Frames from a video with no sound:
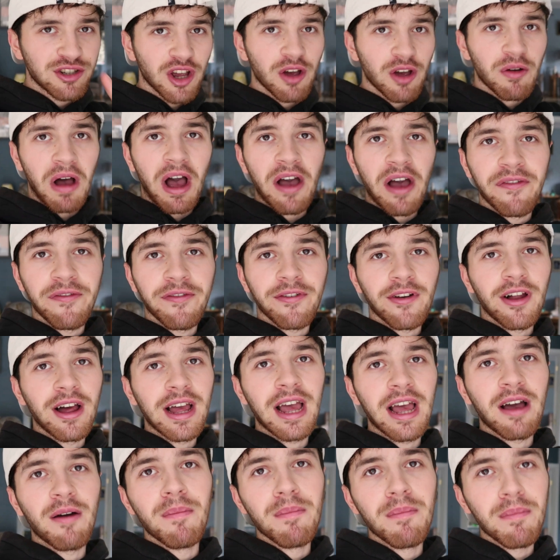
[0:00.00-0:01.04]
so I
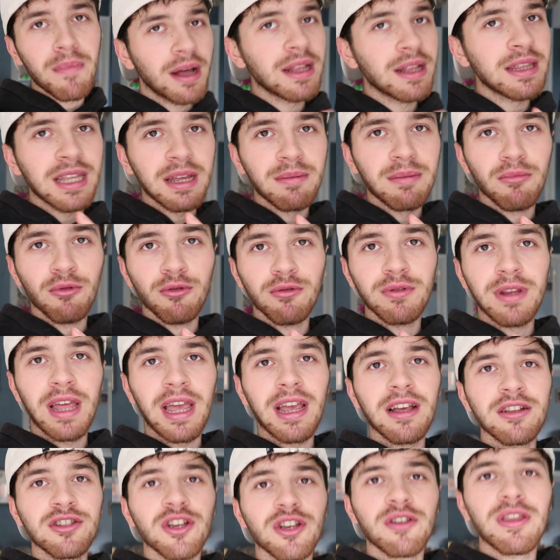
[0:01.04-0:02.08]
fly out Monday
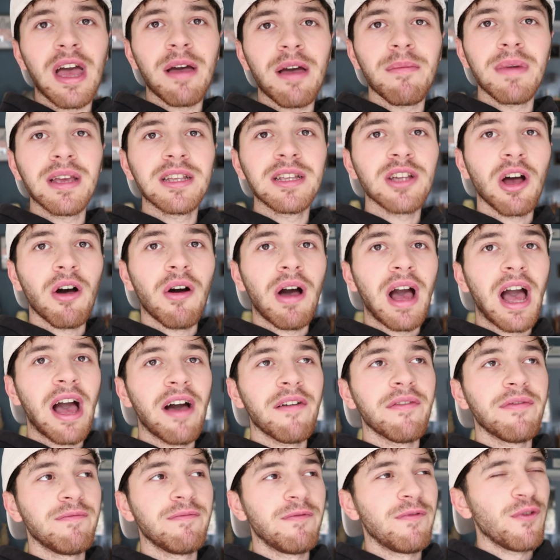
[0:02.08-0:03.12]
morning, so that means I'll
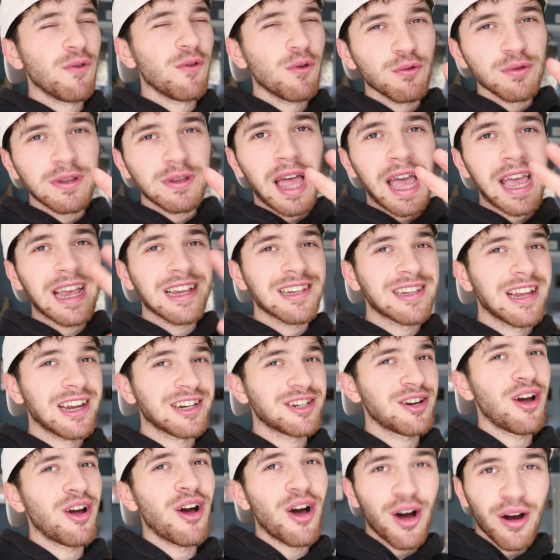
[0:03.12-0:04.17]
have full day /
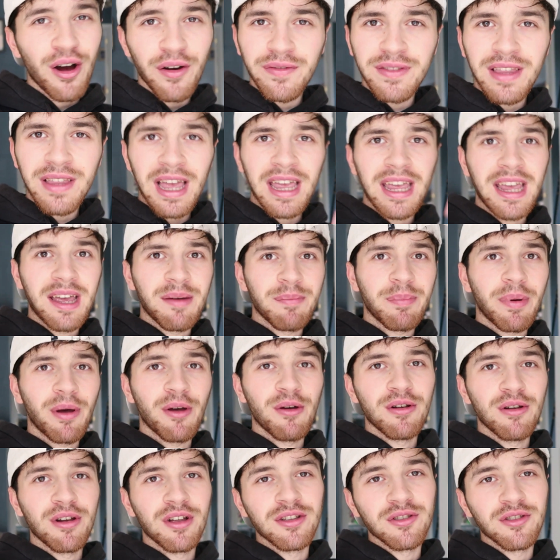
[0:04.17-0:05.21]
half day in
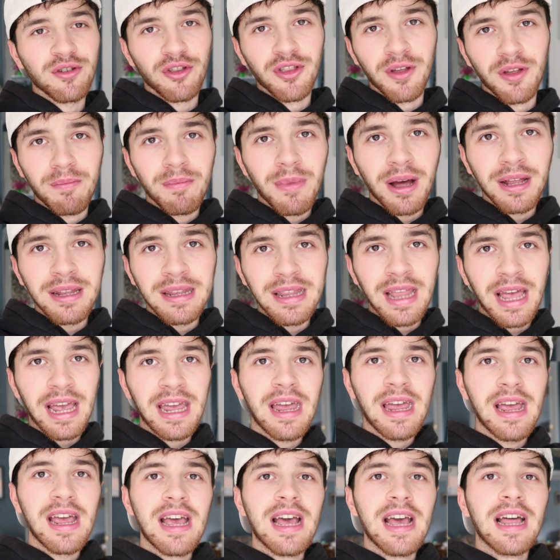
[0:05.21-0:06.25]
Poland on the
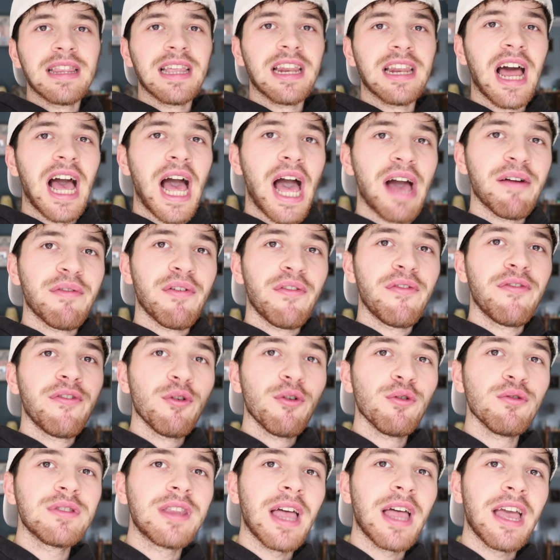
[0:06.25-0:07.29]
Monday. Then I have a
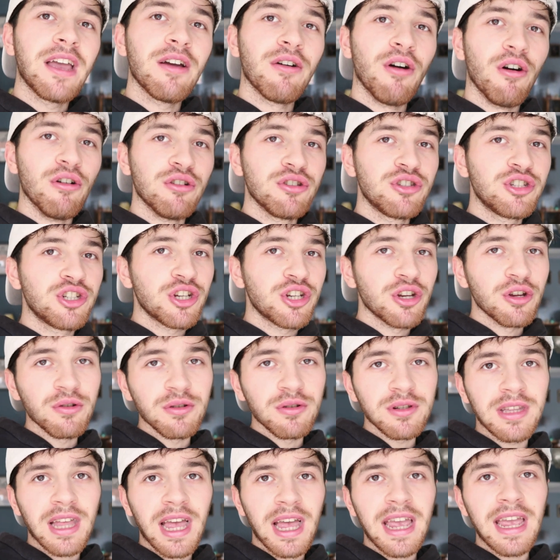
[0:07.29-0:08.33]
full day on
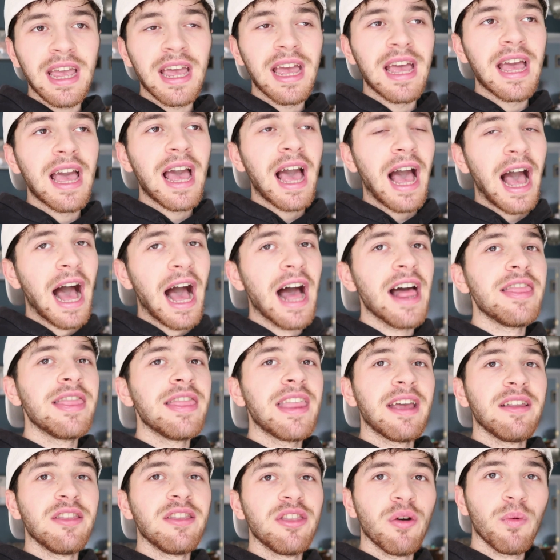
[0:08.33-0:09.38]
Tuesday. And
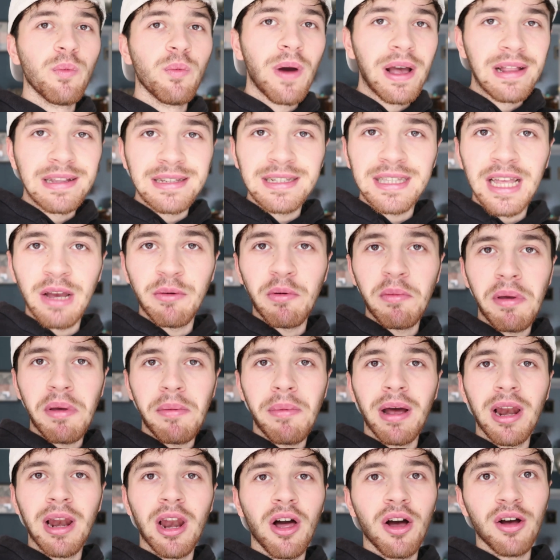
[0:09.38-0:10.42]
then the Wednesday will be
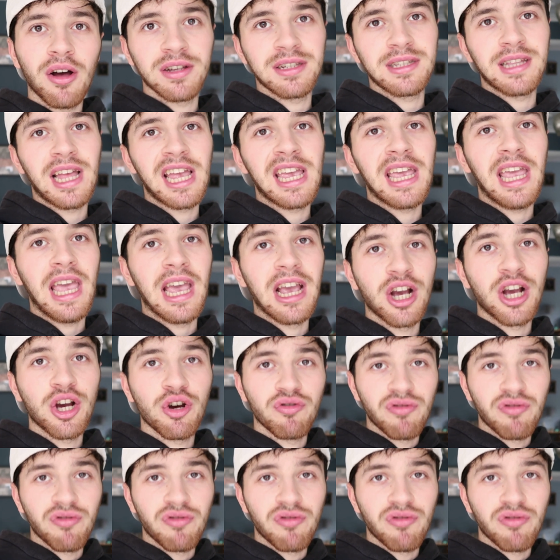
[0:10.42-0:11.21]
my last day in